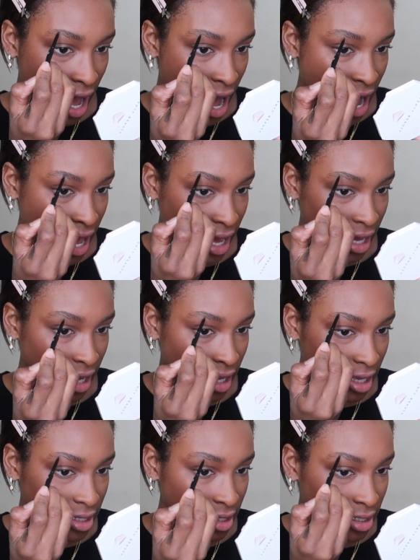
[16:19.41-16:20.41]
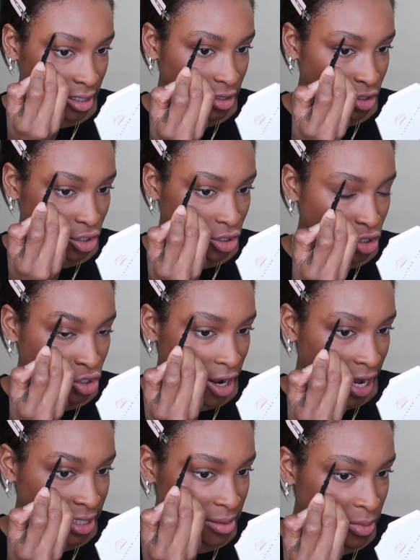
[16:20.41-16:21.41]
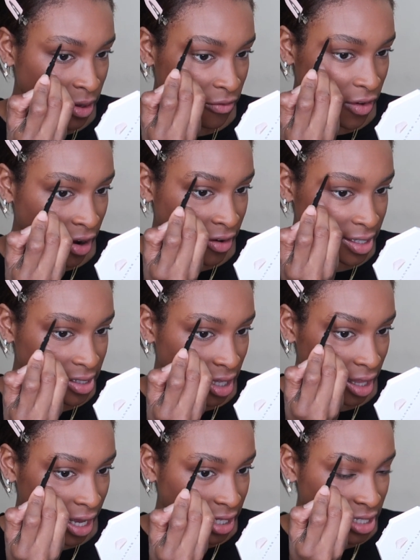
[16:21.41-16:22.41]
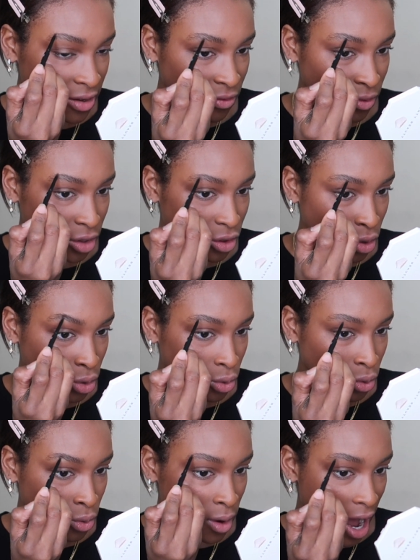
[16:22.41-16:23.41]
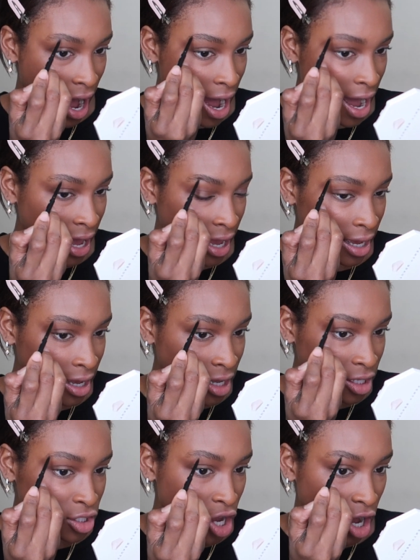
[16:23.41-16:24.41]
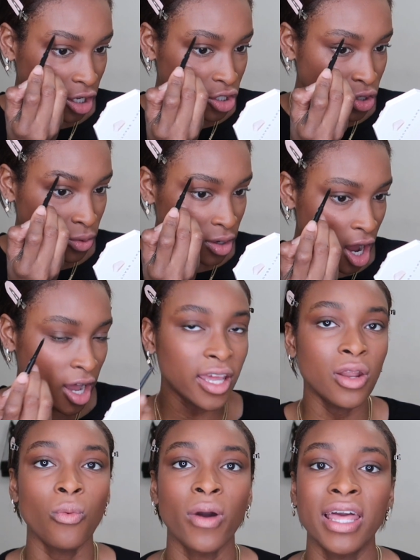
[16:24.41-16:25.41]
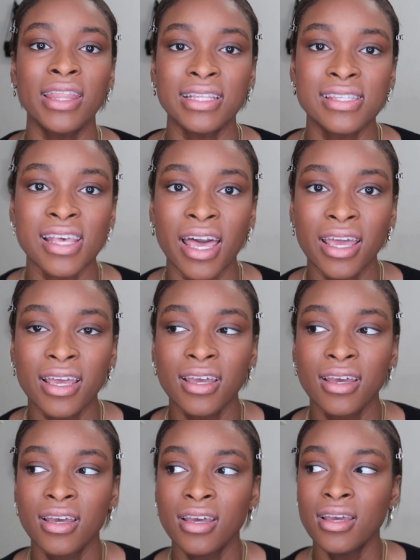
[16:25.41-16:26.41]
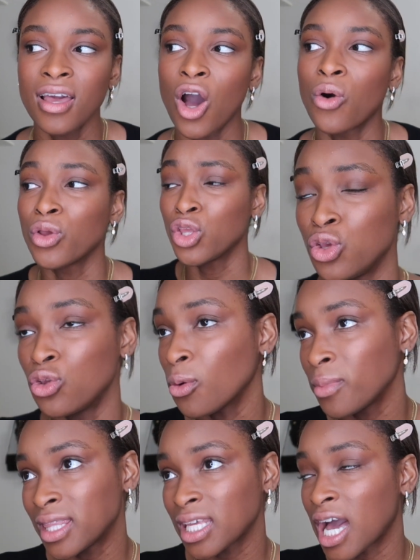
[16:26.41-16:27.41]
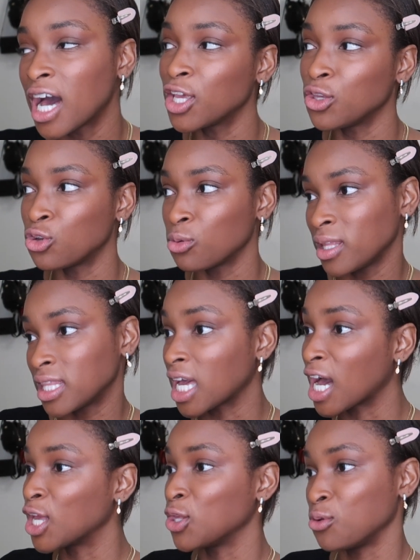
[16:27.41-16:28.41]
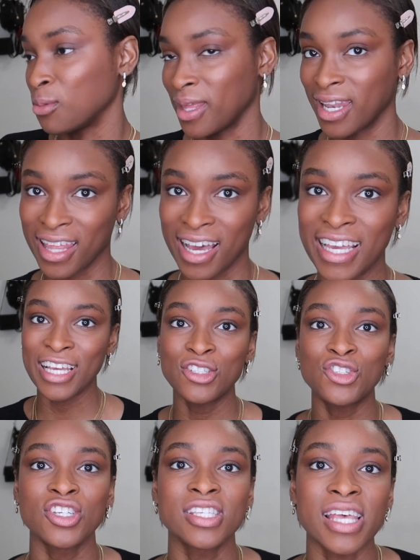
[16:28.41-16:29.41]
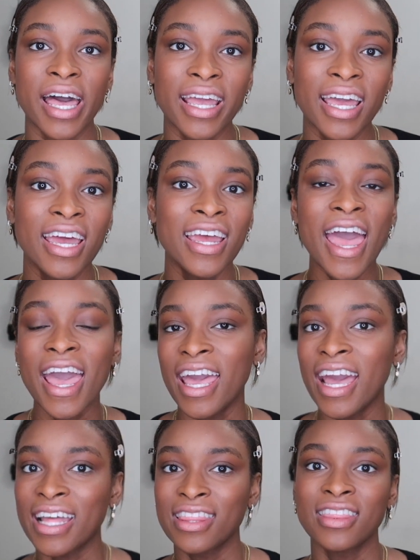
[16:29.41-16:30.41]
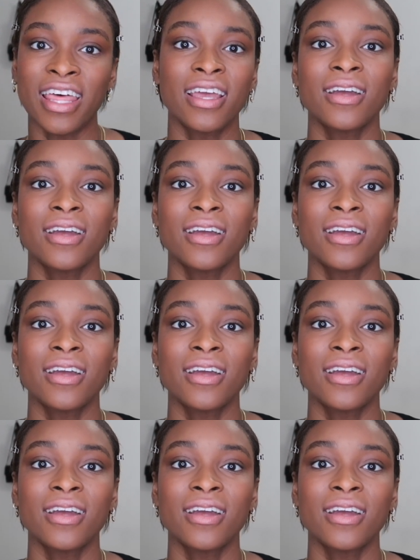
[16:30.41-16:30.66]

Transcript: I try to be very selective with who I talk to, not in a way that's like, oh, you don't meet the cut, you don't meet the cut, you don't meet the cut. It's just like, hey,